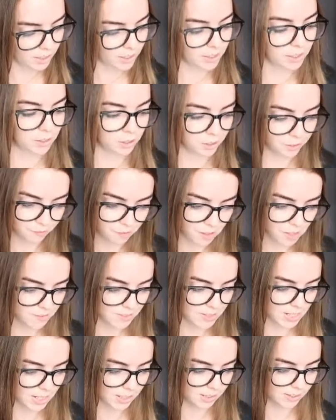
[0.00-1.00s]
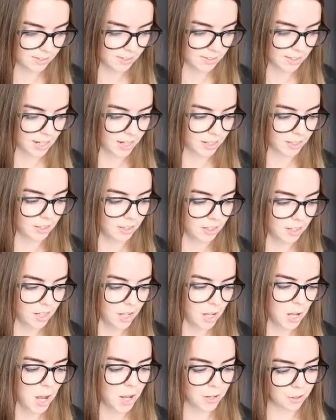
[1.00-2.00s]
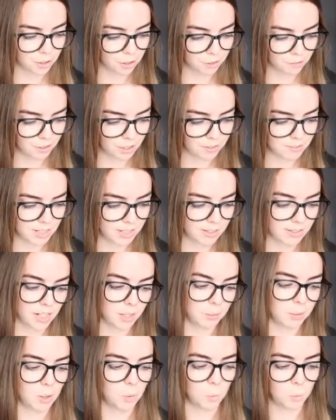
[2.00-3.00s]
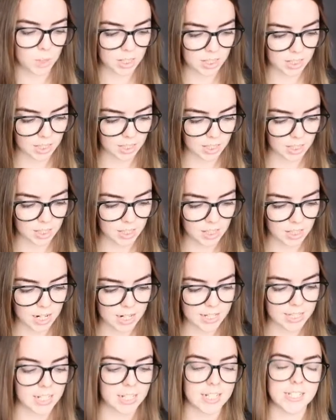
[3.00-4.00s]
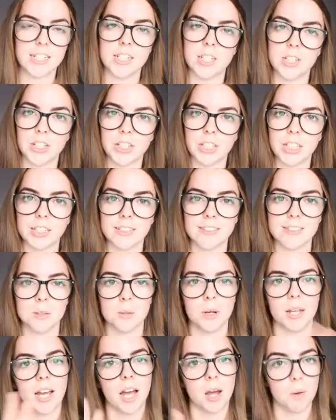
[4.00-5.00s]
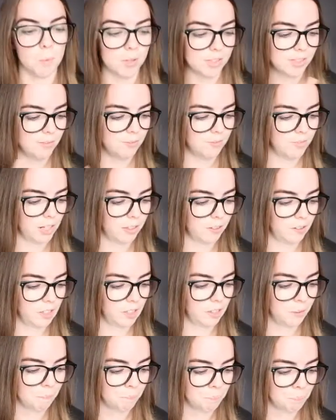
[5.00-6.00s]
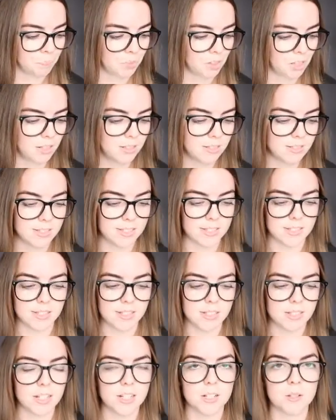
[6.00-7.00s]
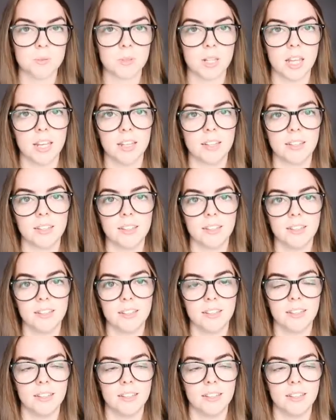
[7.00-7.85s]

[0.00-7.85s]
then another 5 days, then another 5 days, then I went a week, and then I did nothing. So like I wasn't very consistent, I don't think.